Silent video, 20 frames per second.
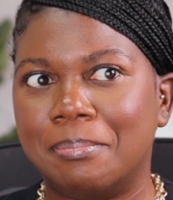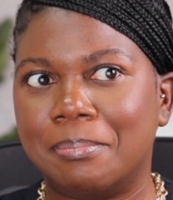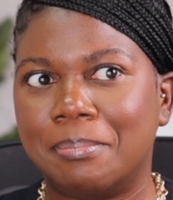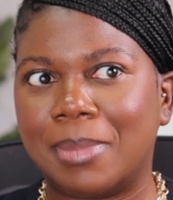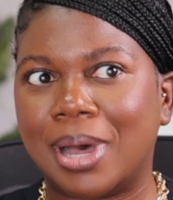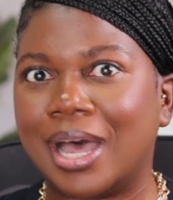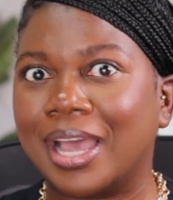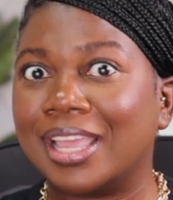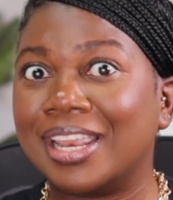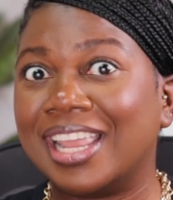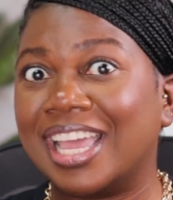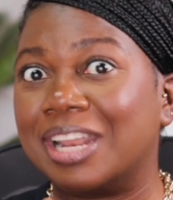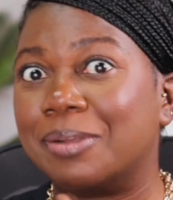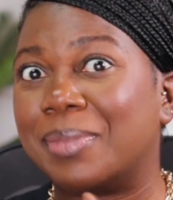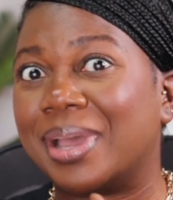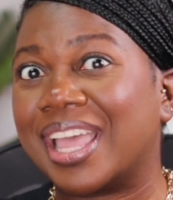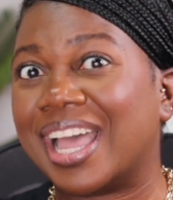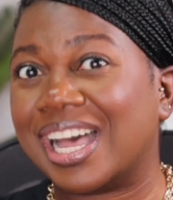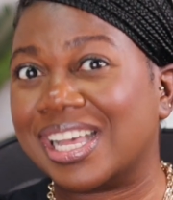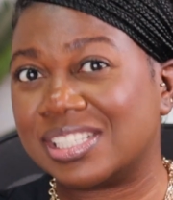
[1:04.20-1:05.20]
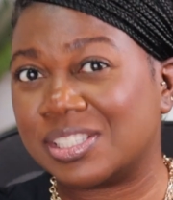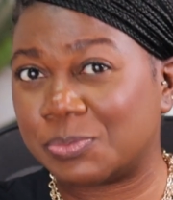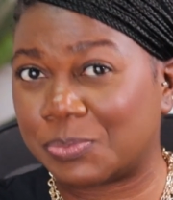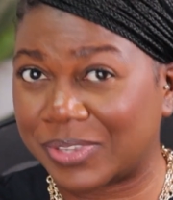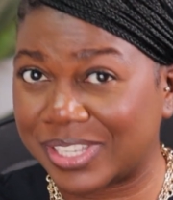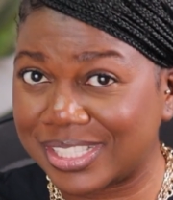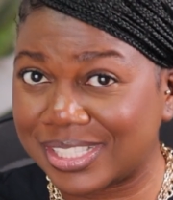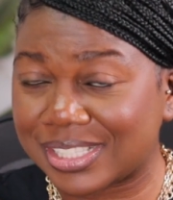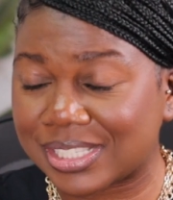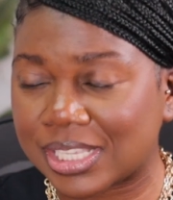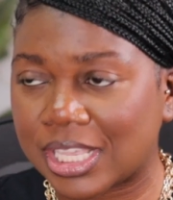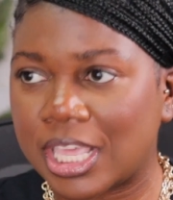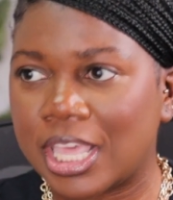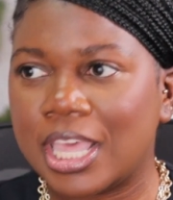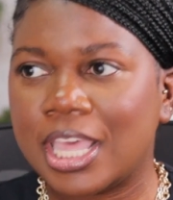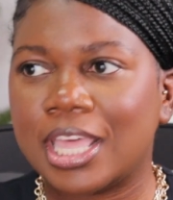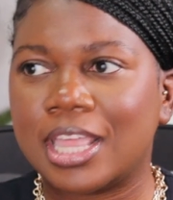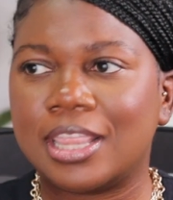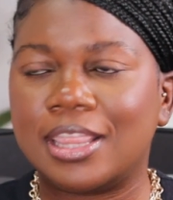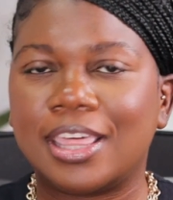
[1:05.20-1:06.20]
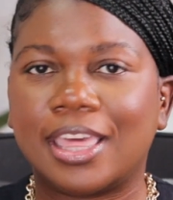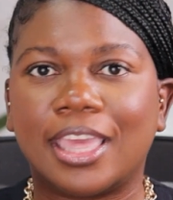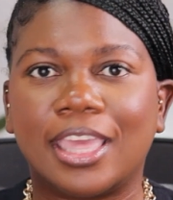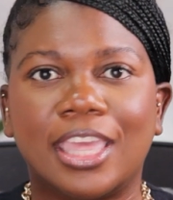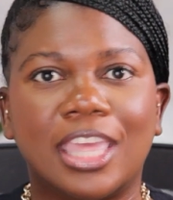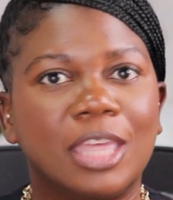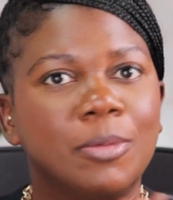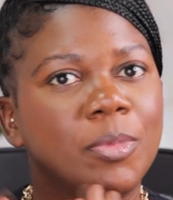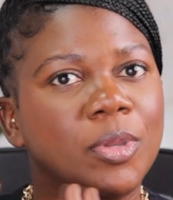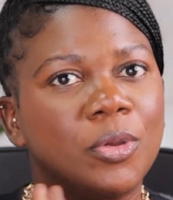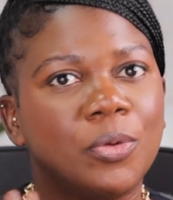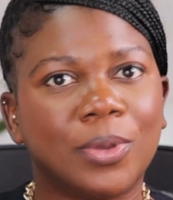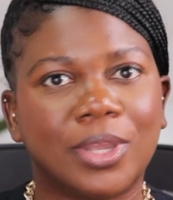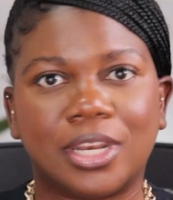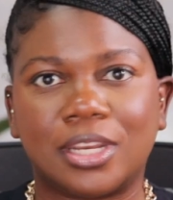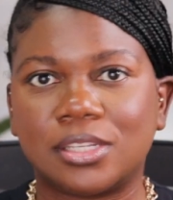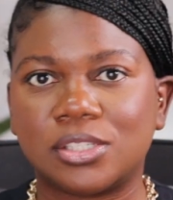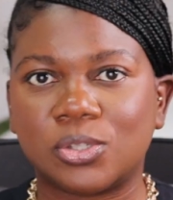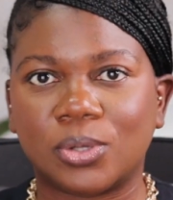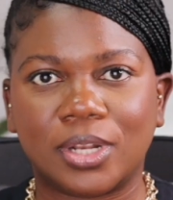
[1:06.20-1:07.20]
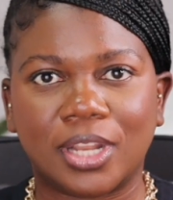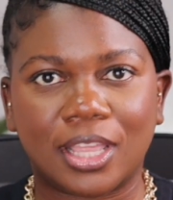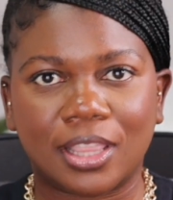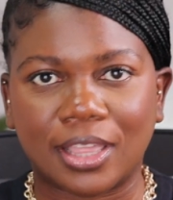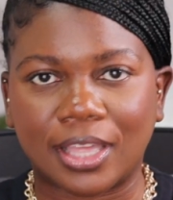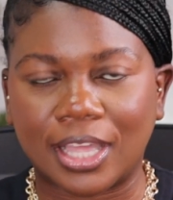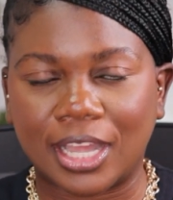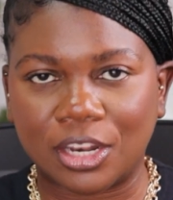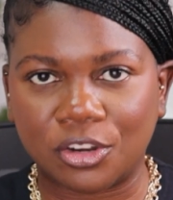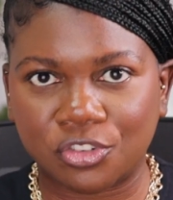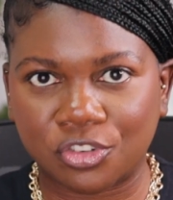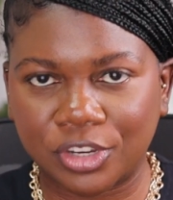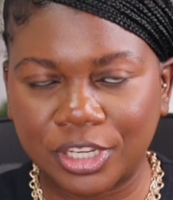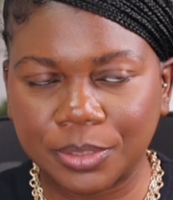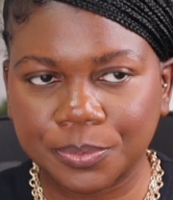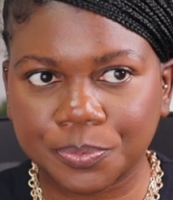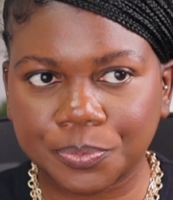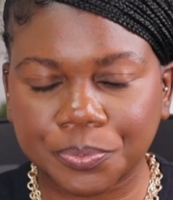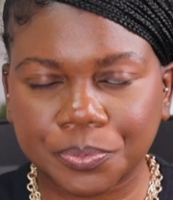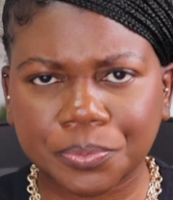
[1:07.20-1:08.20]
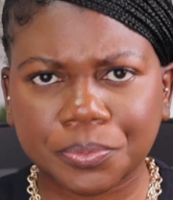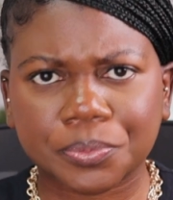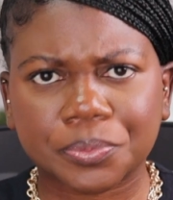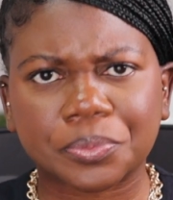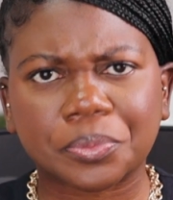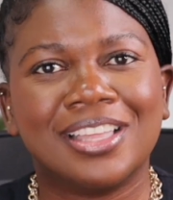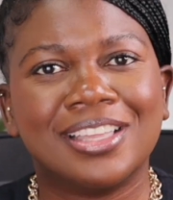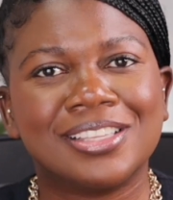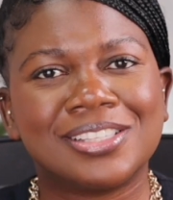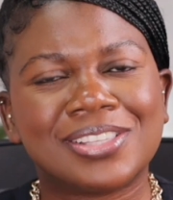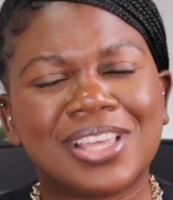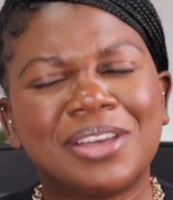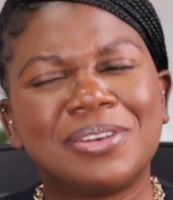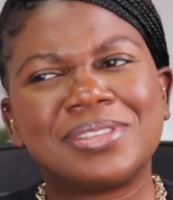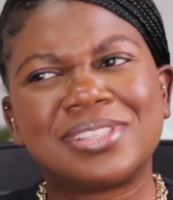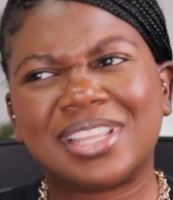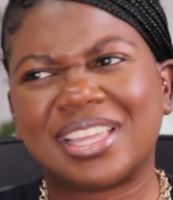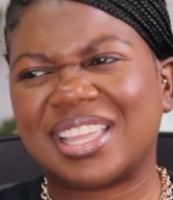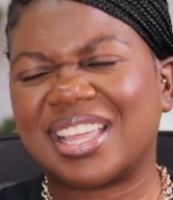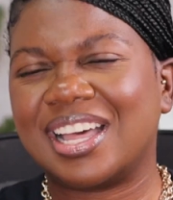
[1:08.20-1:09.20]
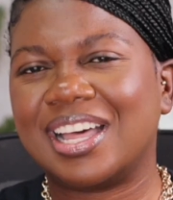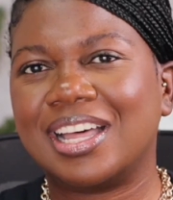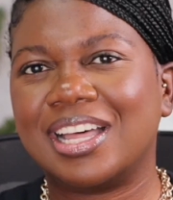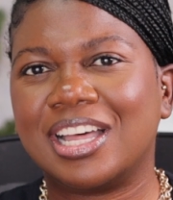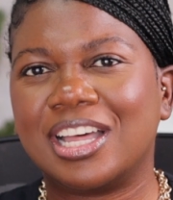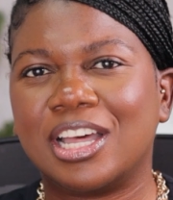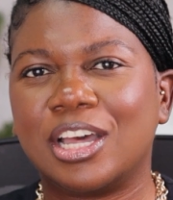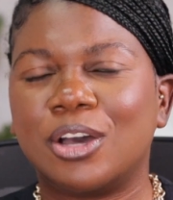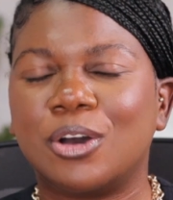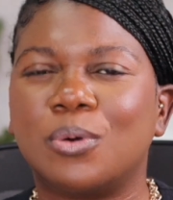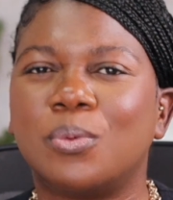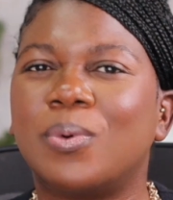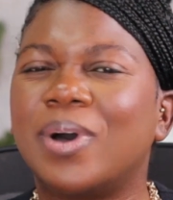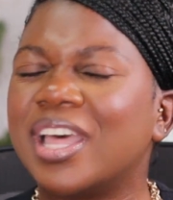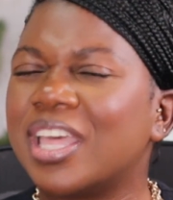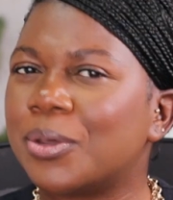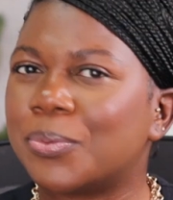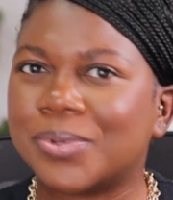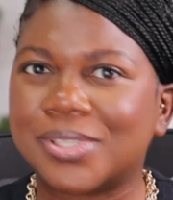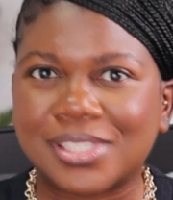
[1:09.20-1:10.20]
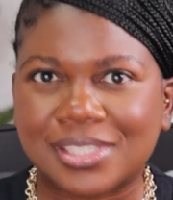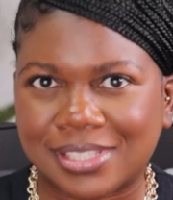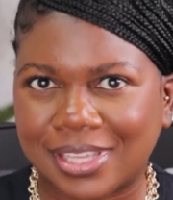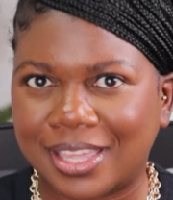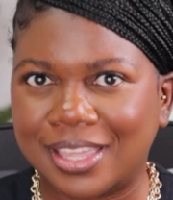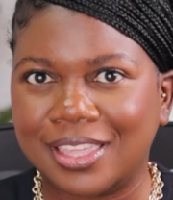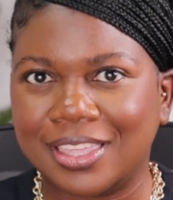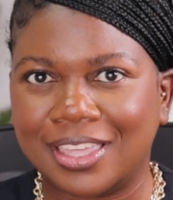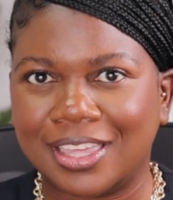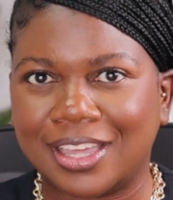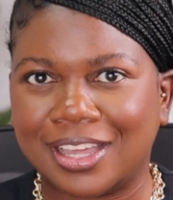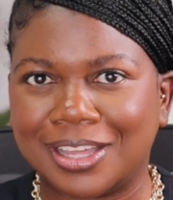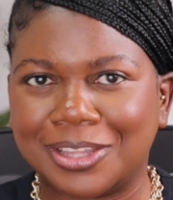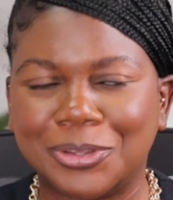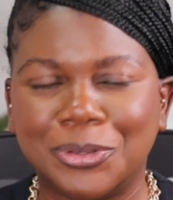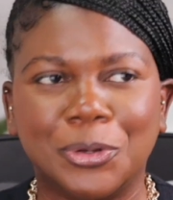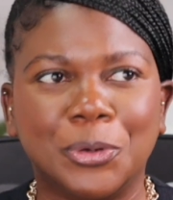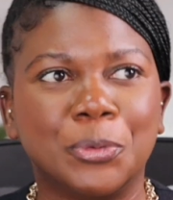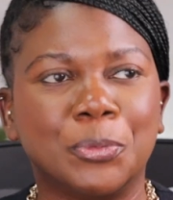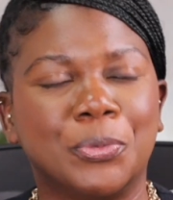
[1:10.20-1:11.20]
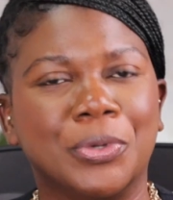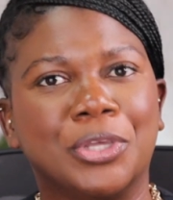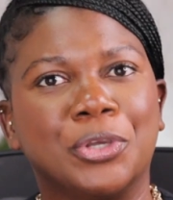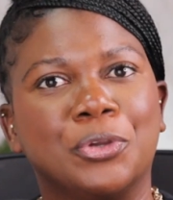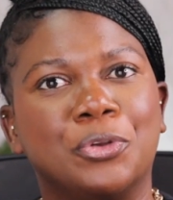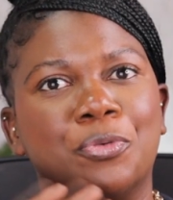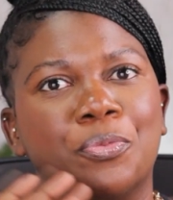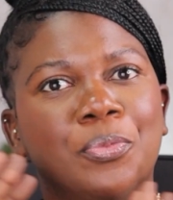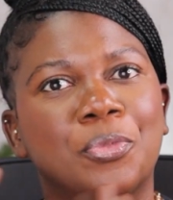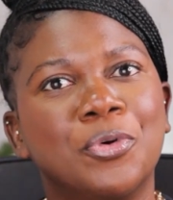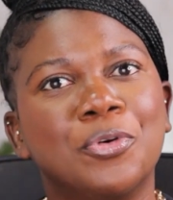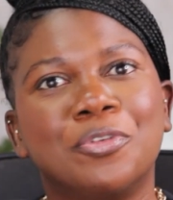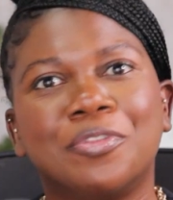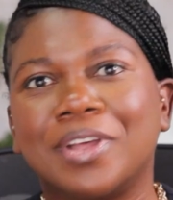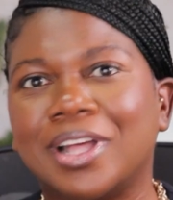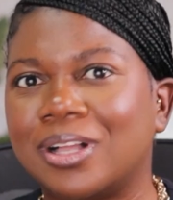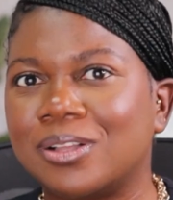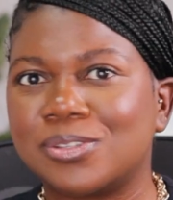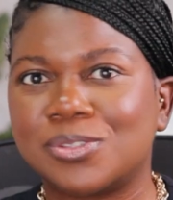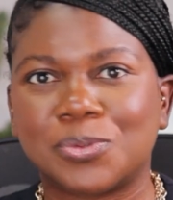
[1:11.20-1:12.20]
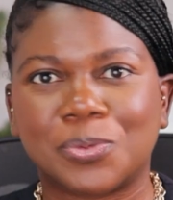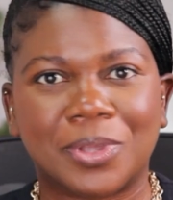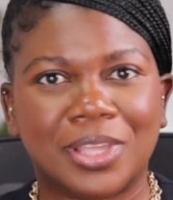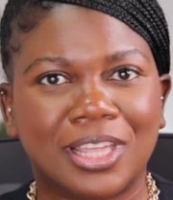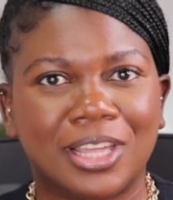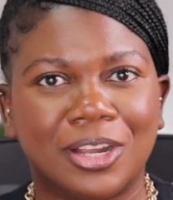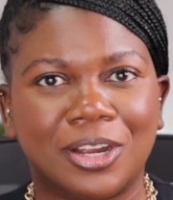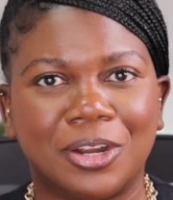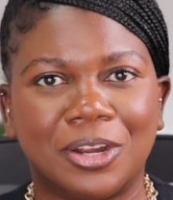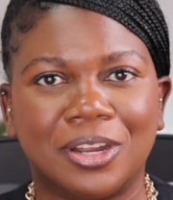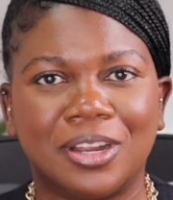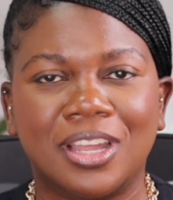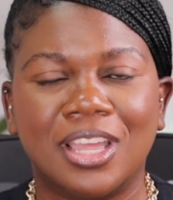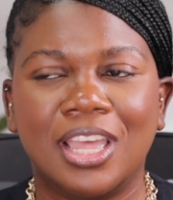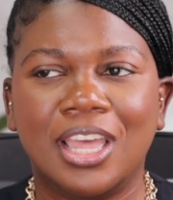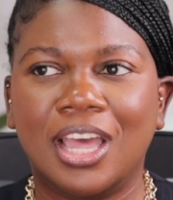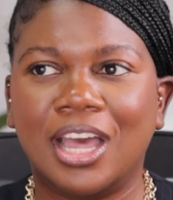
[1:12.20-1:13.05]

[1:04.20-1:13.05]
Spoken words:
mine and my husband's, they immigrated to another country. So I was like, why are we staying here? You know, we could move elsewhere.